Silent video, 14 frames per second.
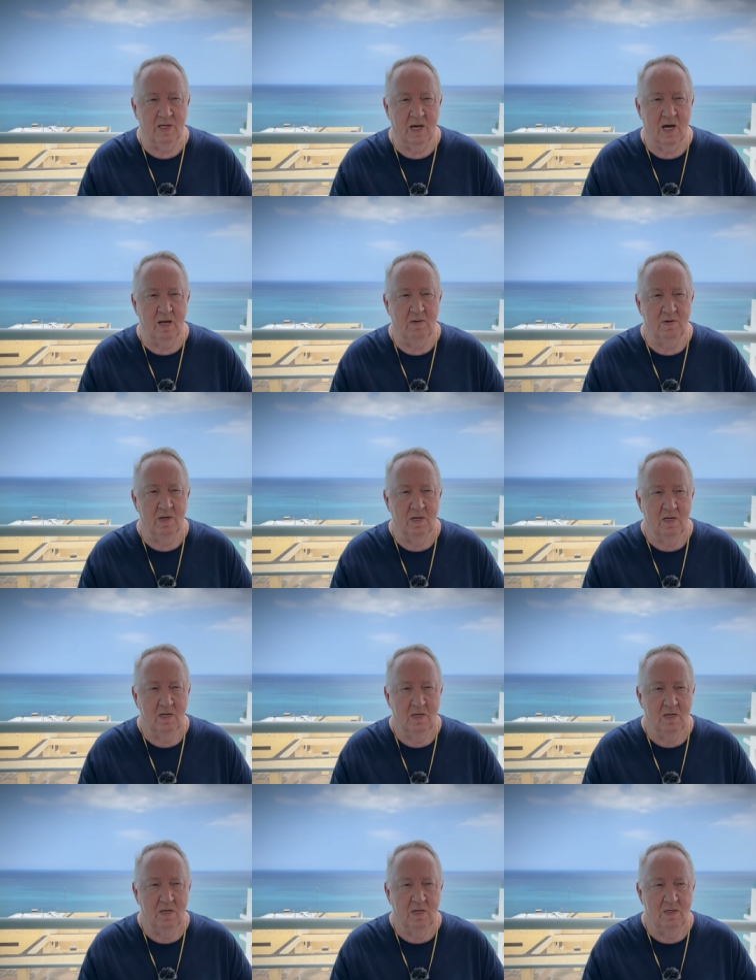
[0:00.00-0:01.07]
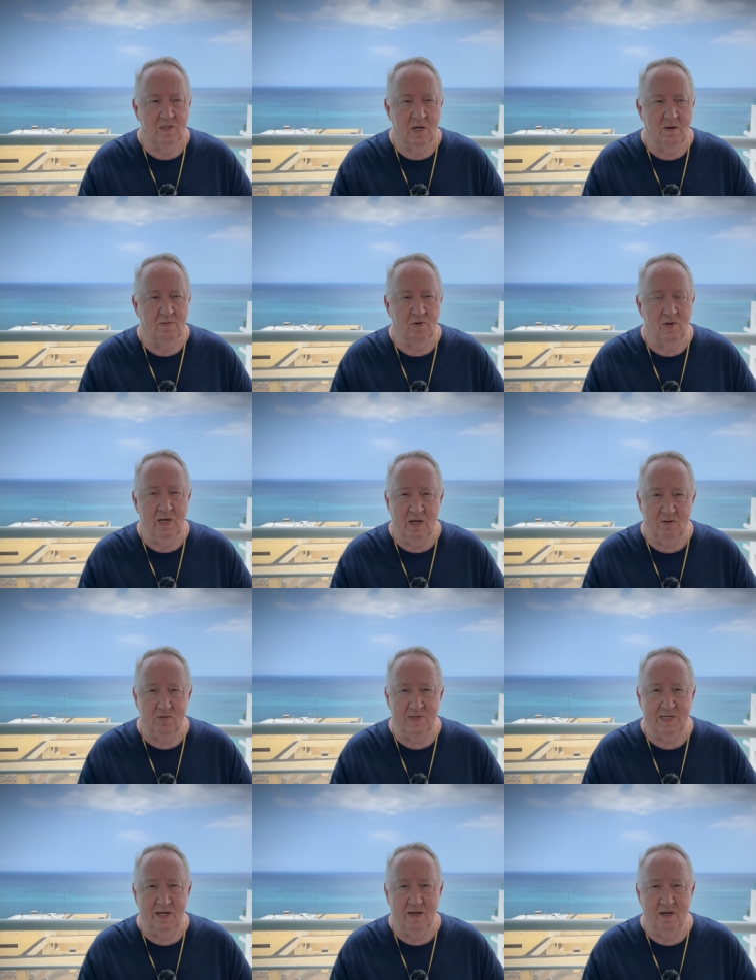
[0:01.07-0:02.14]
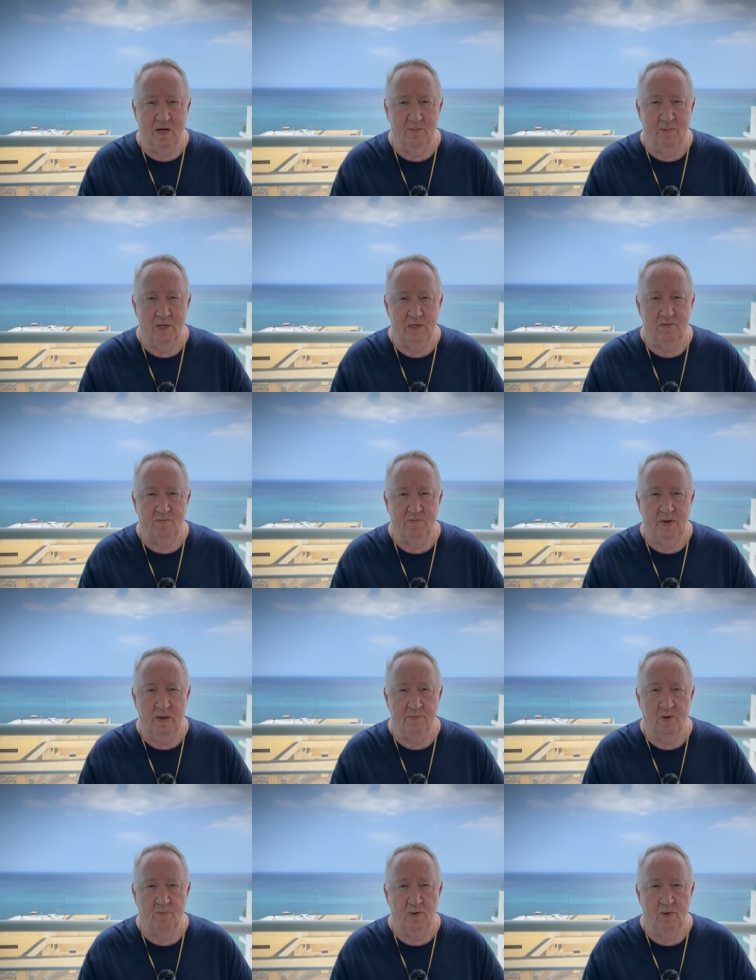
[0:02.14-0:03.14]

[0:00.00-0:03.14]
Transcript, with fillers: I got several interesting comments from people,